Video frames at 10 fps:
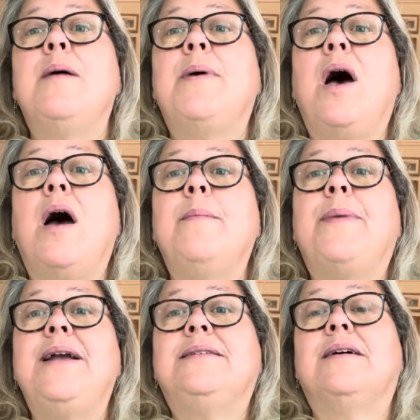But I'm
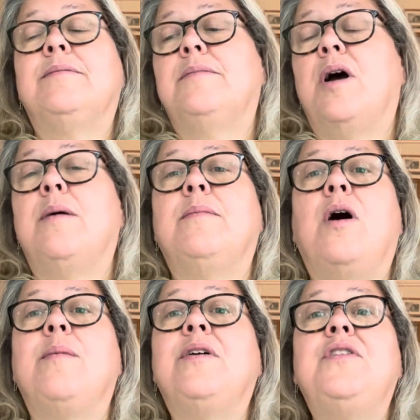
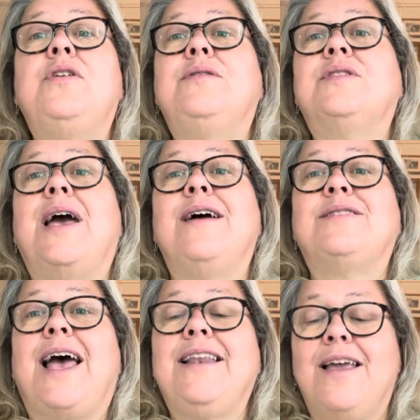on the new
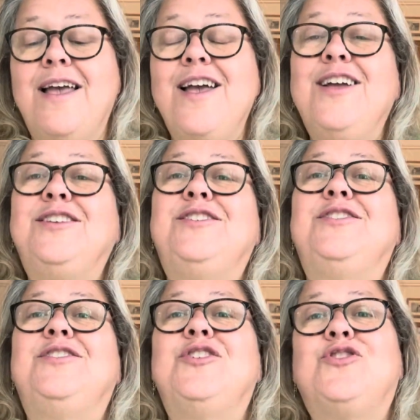scales, and
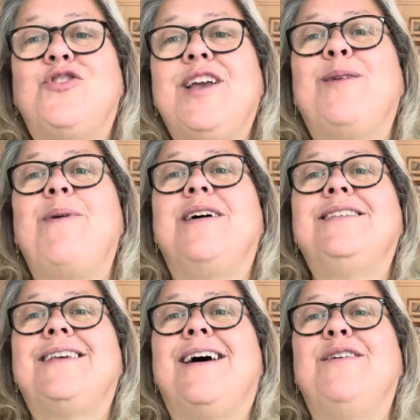to trick
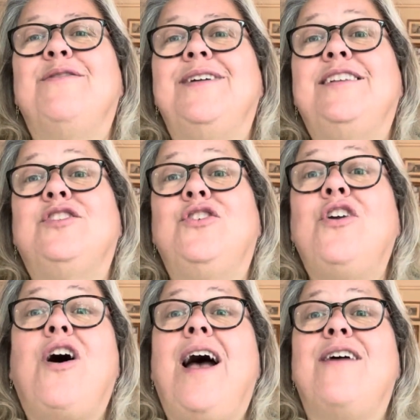myself into
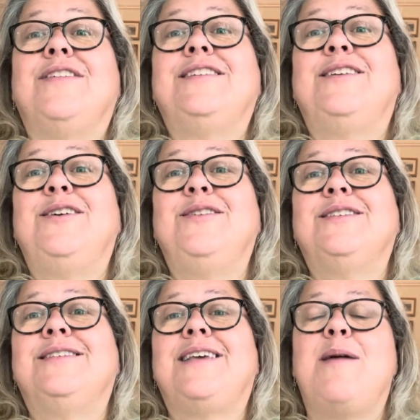not having to
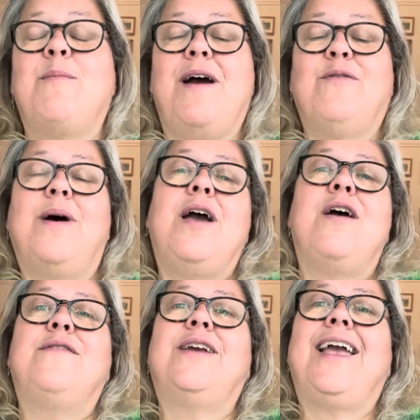lose the same amount of weight
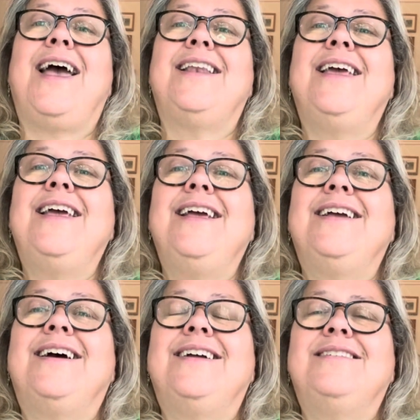over again,
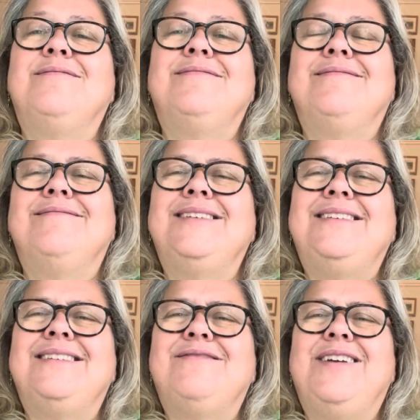and
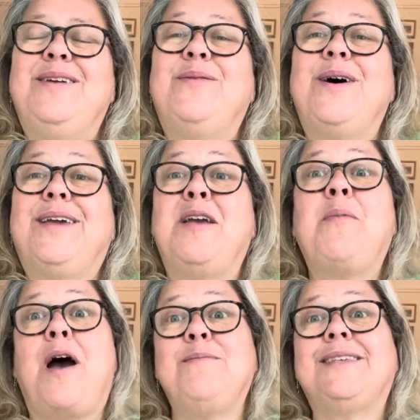this isn't really working,
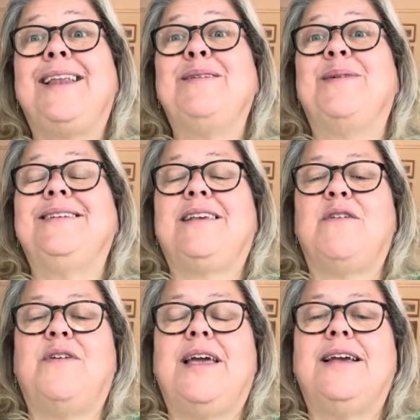but I'm telling
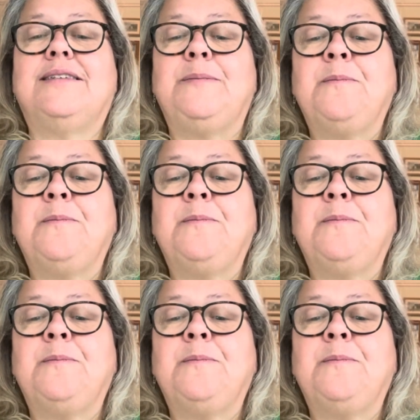myself it is.